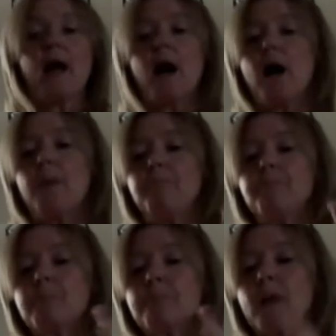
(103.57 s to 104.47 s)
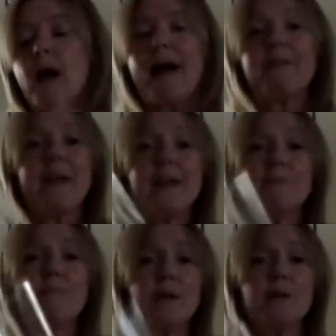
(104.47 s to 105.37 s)
And they
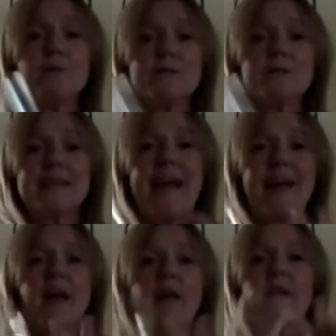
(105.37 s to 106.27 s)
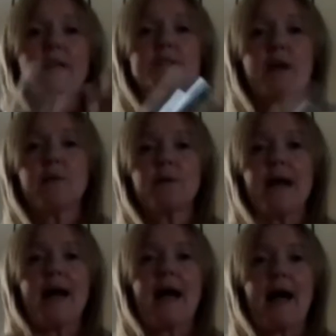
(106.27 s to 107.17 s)
can be used again. They don't
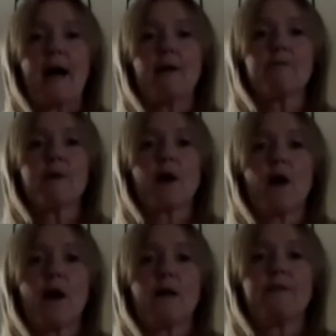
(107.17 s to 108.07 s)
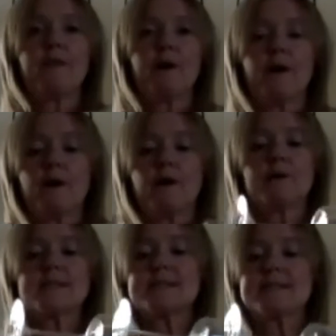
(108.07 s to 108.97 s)
have the
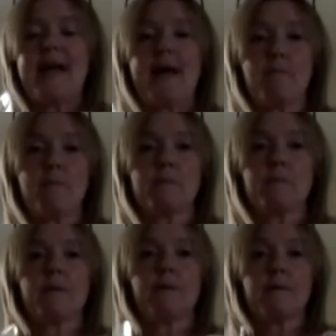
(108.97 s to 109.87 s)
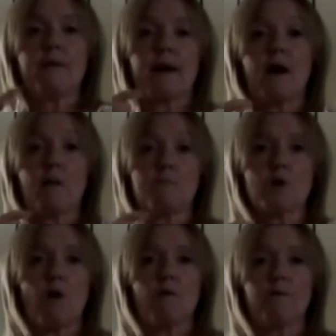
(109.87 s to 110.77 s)
stem that comes
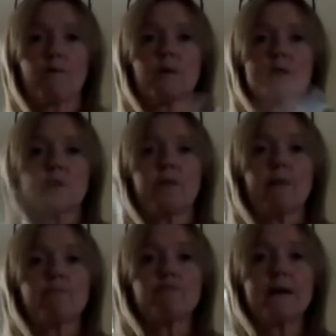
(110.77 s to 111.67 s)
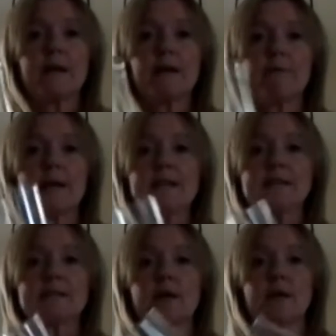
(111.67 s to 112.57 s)
off, so they're really, really
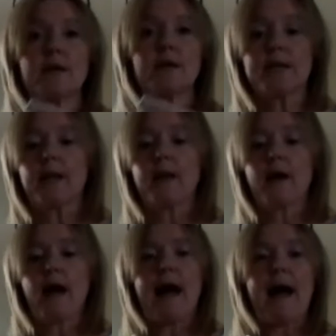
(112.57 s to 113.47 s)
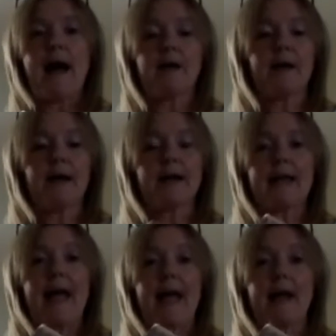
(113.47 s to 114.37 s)
sturdy, and
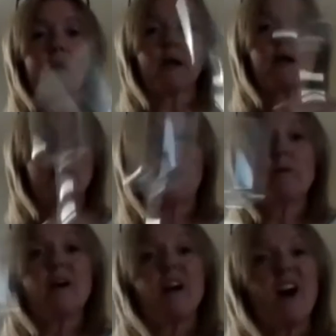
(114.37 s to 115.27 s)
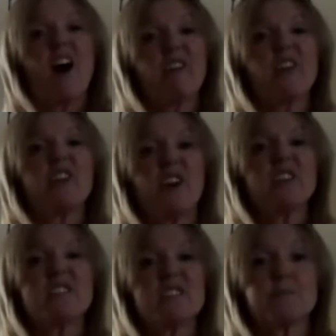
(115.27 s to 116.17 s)
again, you know, are a
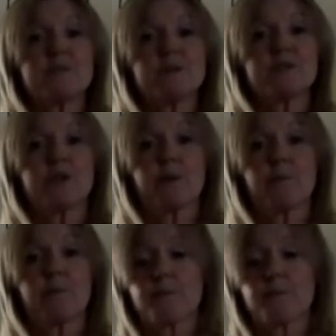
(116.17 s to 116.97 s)
nice substitute.